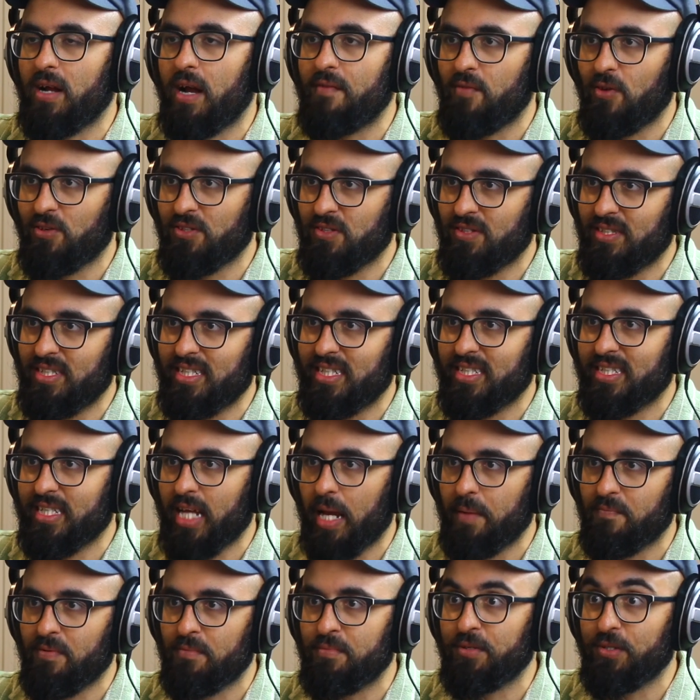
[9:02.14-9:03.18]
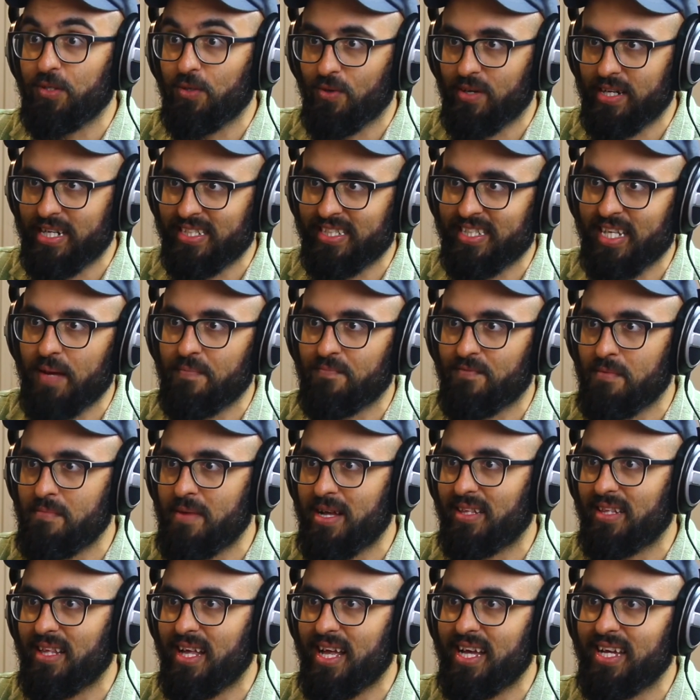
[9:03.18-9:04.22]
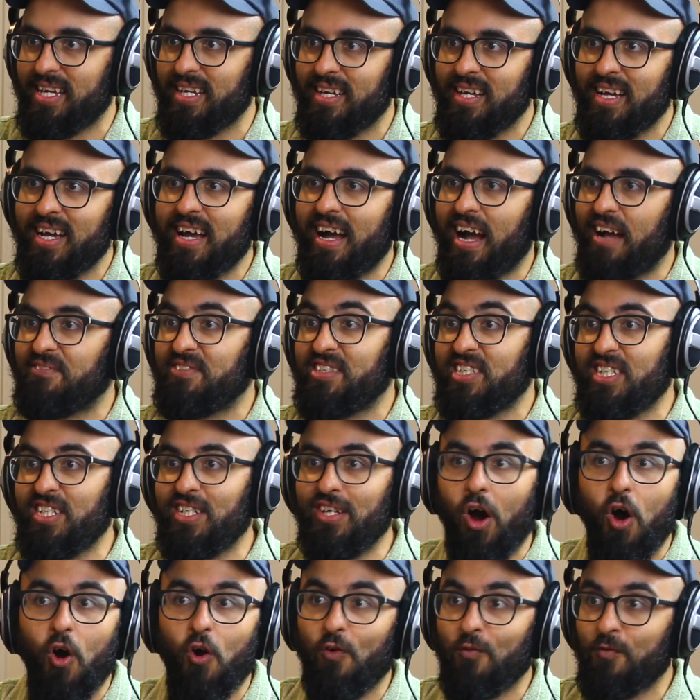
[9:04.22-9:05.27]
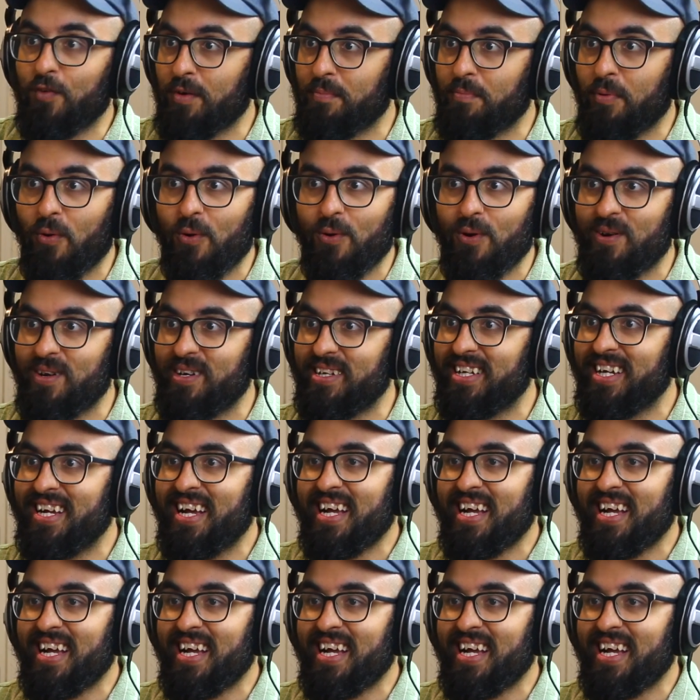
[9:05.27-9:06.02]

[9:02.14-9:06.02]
I've also seen Escape from New York, Escape from LA. I've seen Overboard.